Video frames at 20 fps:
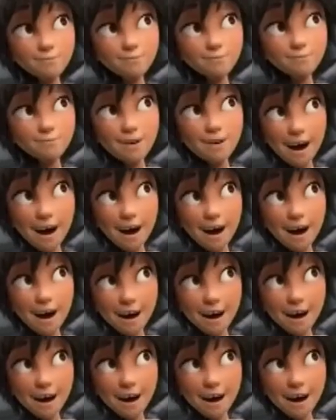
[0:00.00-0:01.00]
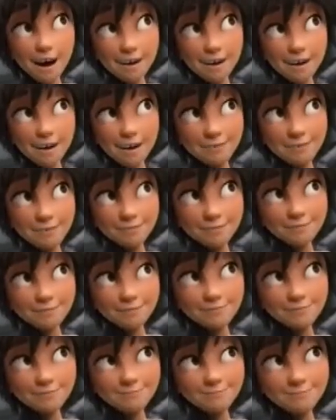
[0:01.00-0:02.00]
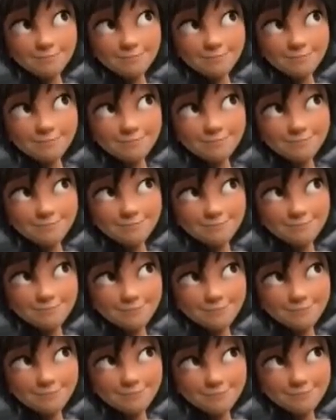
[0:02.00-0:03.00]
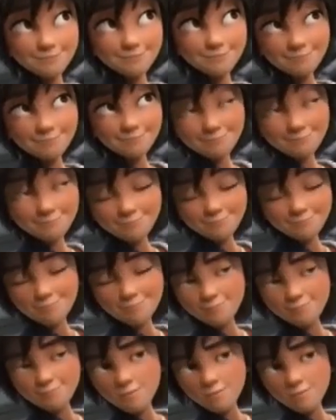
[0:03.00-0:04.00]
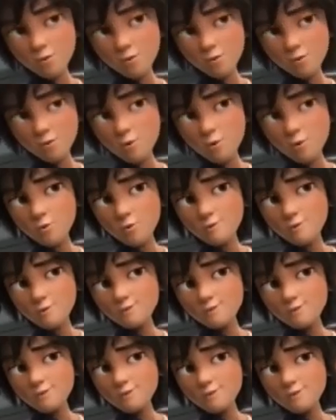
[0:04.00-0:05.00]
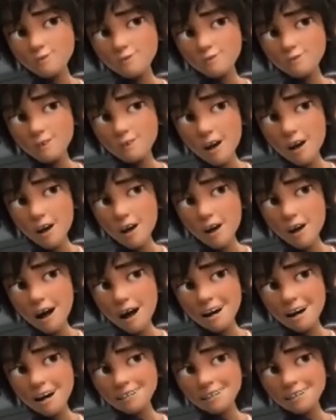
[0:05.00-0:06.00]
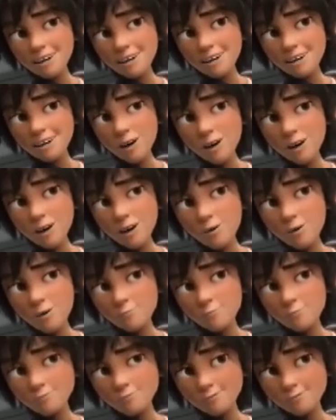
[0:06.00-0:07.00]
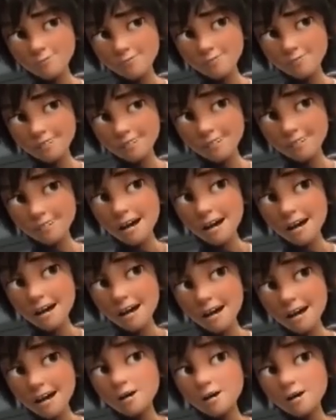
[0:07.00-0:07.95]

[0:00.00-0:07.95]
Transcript: they're in there. He's a late fanger. That's why we came here. Can you show us some of the drills, like where they catch the mice?